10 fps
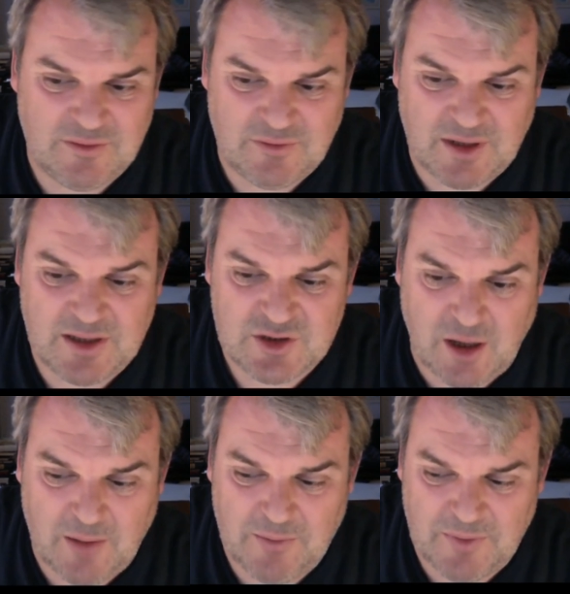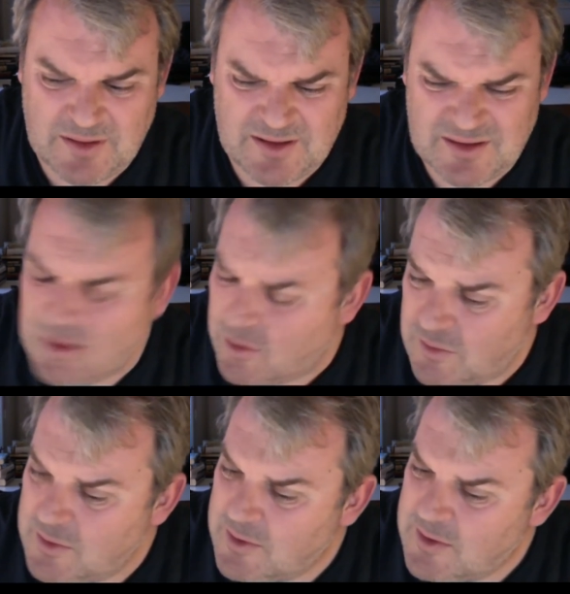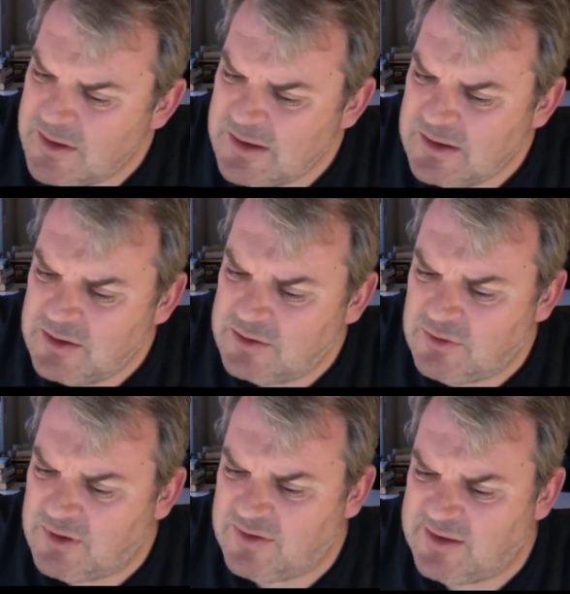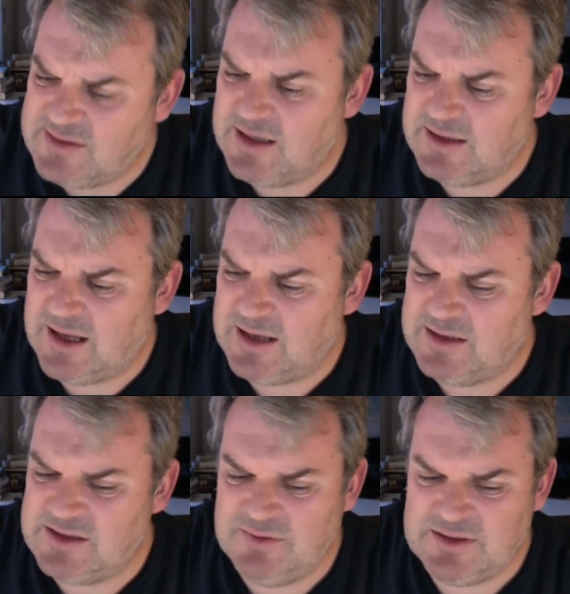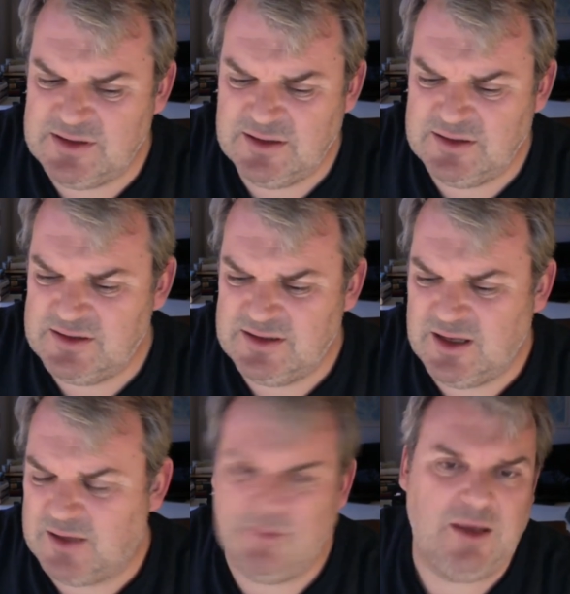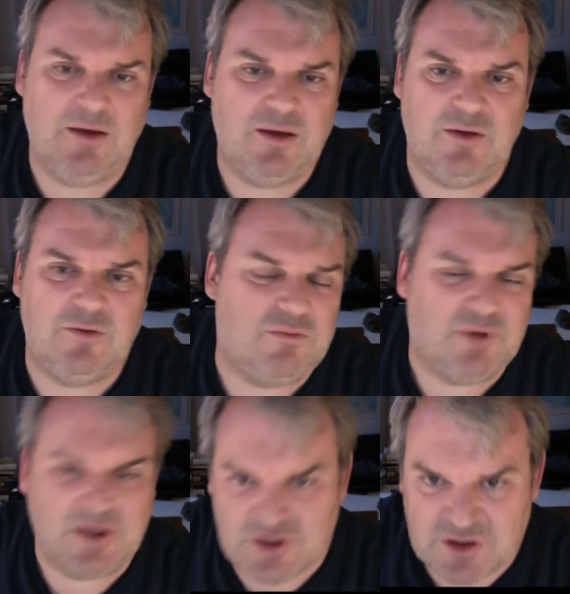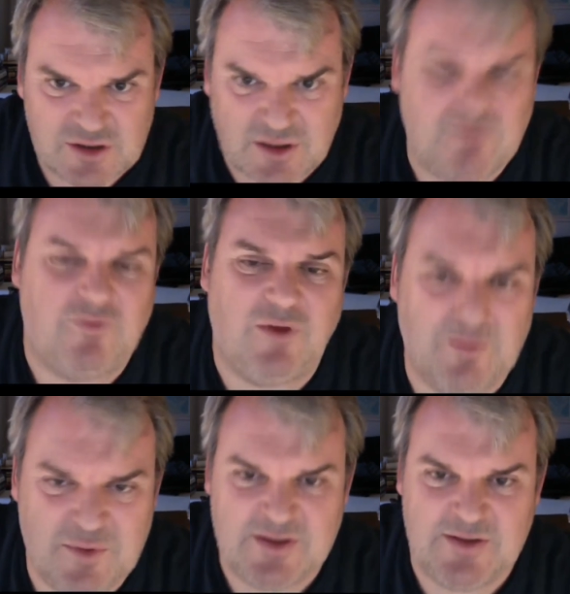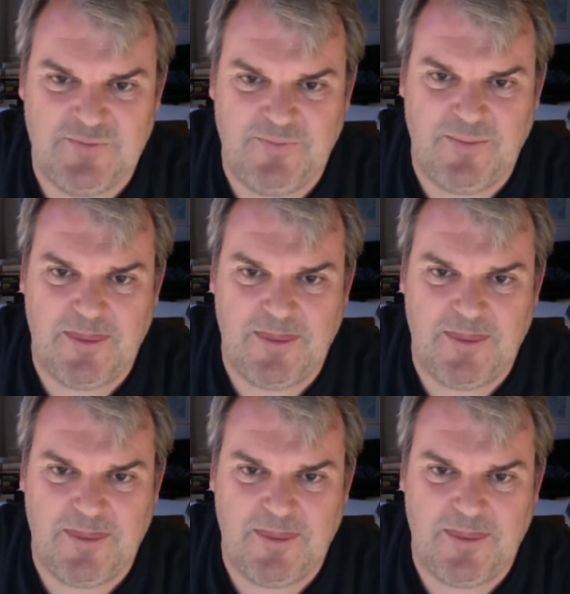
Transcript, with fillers: a great job. And you know, doing things like that in Switzerland does not make you rich and famous